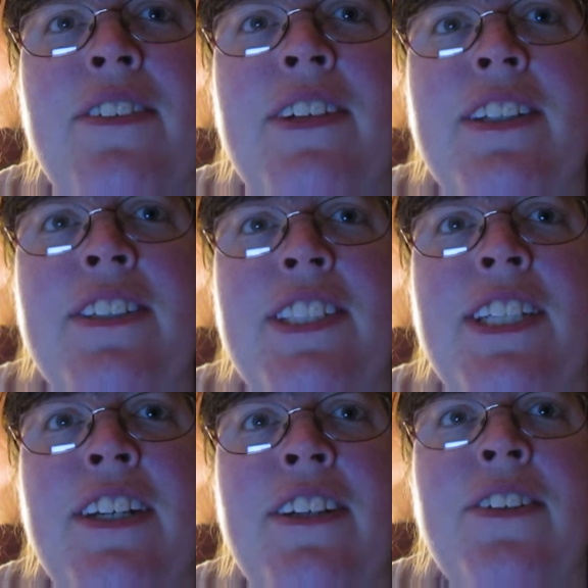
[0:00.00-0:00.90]
we
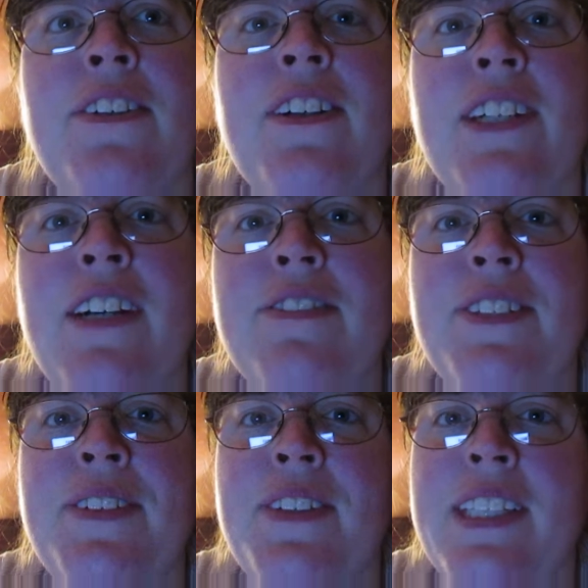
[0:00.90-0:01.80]
understand it or are
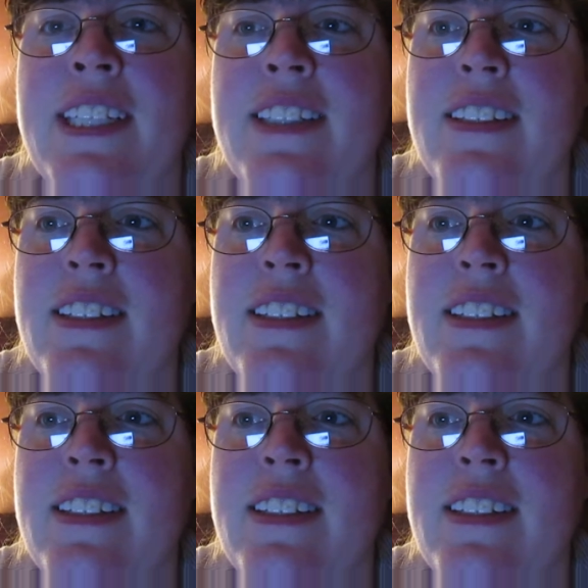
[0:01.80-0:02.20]
comfortable with it.